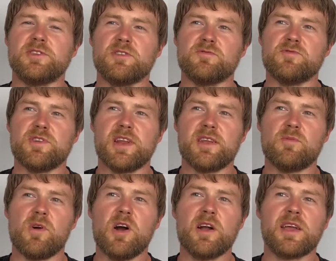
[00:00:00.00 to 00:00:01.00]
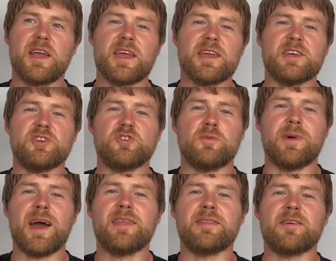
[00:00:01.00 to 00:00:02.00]
that really work. He is your
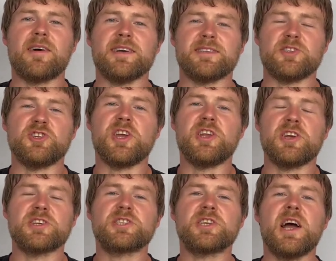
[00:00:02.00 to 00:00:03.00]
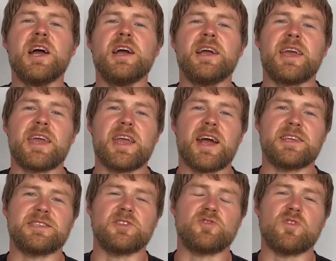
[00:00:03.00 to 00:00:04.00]
man. The guy is a genius. He
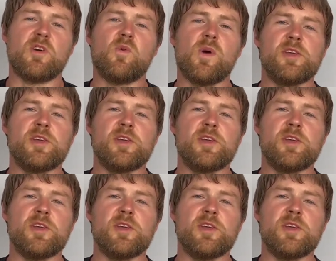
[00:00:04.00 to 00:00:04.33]
has the drill where